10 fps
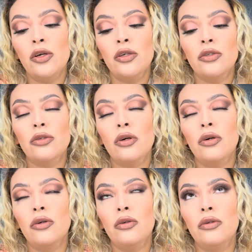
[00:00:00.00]

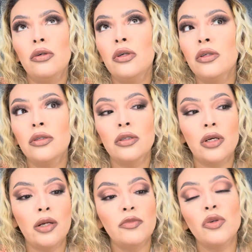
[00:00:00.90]
So
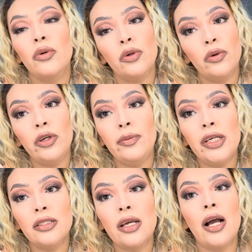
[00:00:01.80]
I'm so annoyed
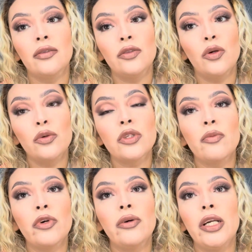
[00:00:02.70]
because I have to go
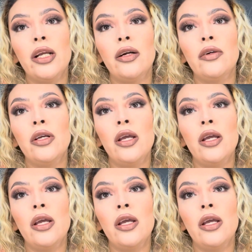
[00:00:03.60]
somewhere right now